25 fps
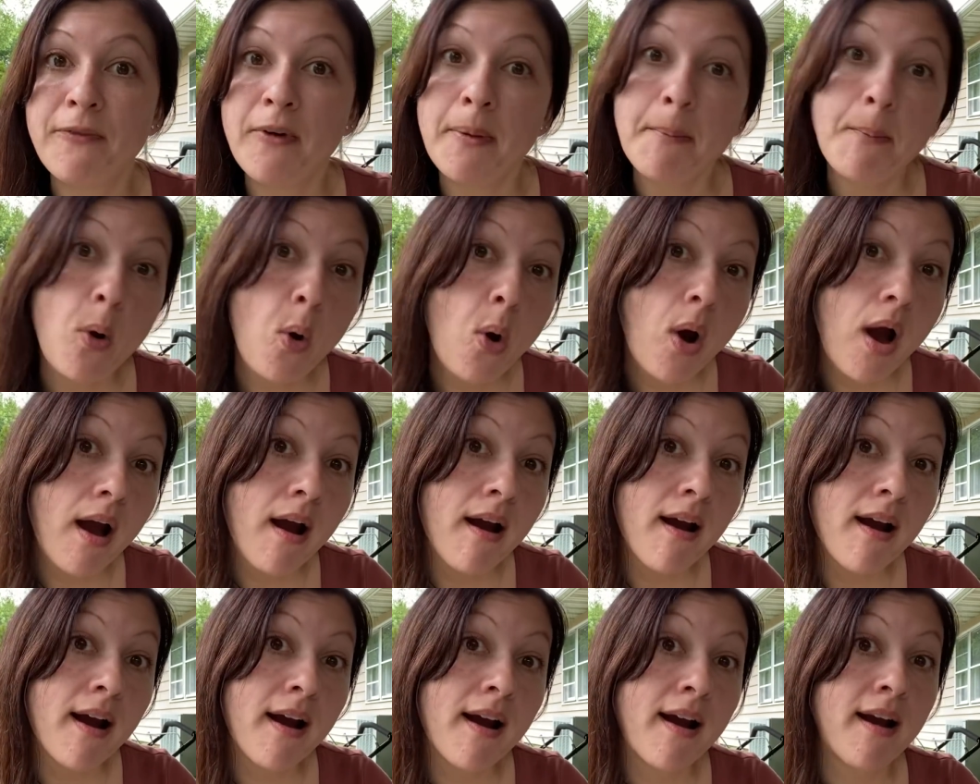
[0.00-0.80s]
for more
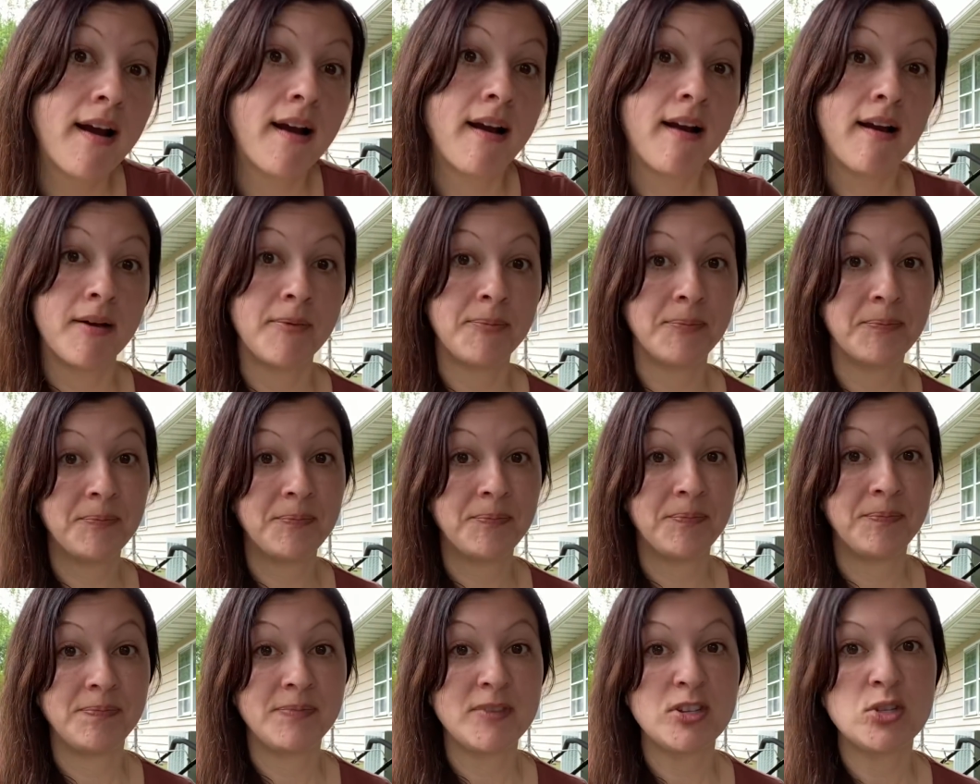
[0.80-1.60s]

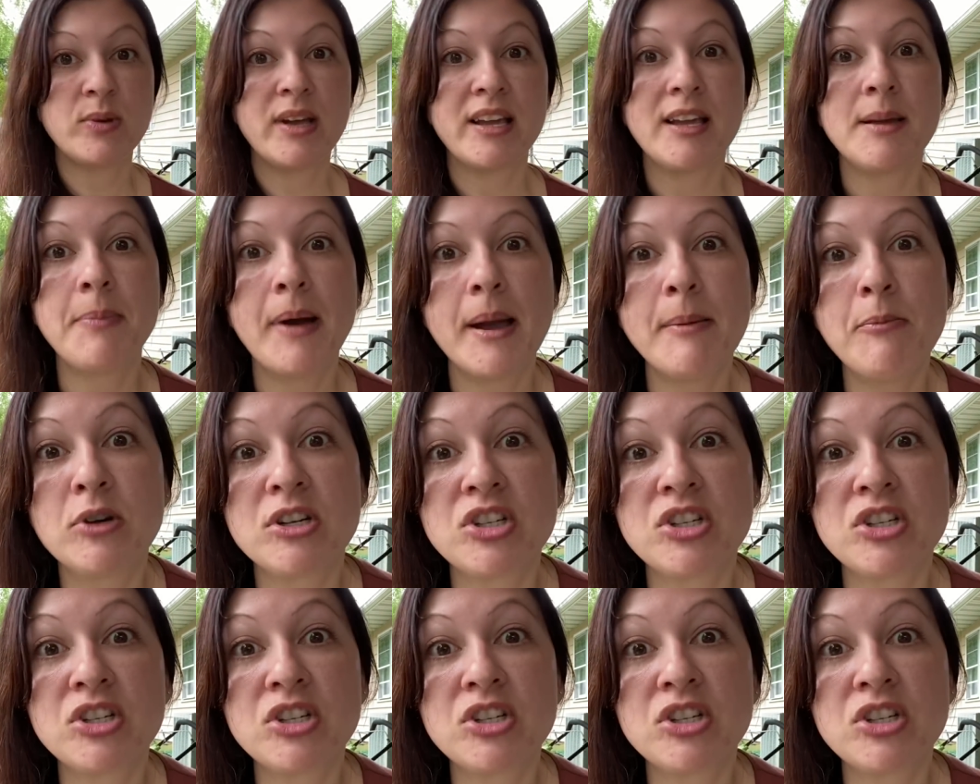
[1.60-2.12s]
so I can buy more